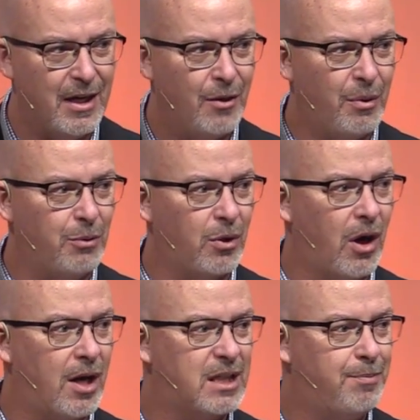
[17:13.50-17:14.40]
when we're
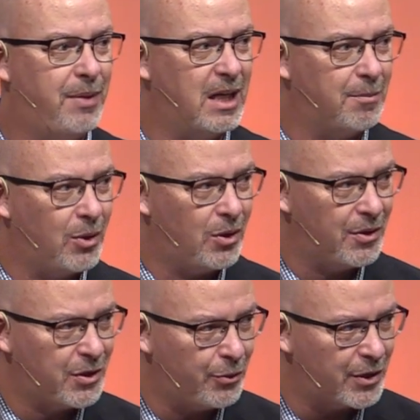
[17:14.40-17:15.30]
hospitable
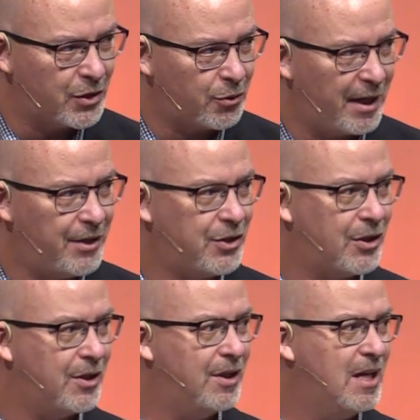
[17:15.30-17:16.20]
to a
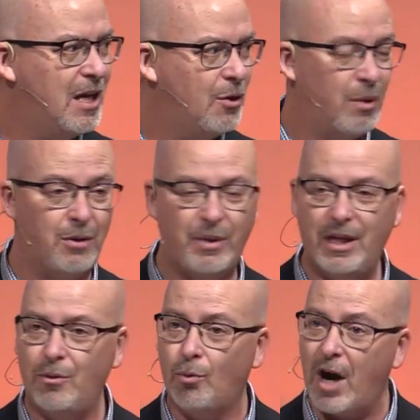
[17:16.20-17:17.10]
stranger, when we
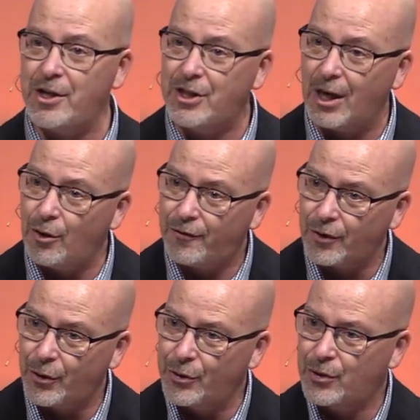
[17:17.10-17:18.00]
watch out for
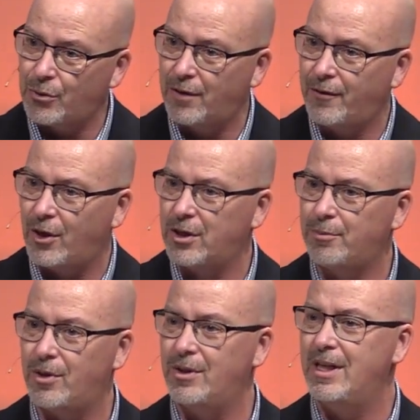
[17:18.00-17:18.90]
those who are
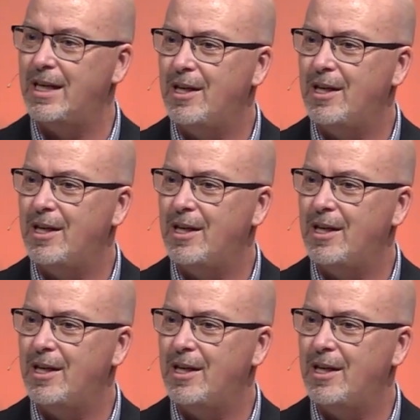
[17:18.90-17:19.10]
vulnerable,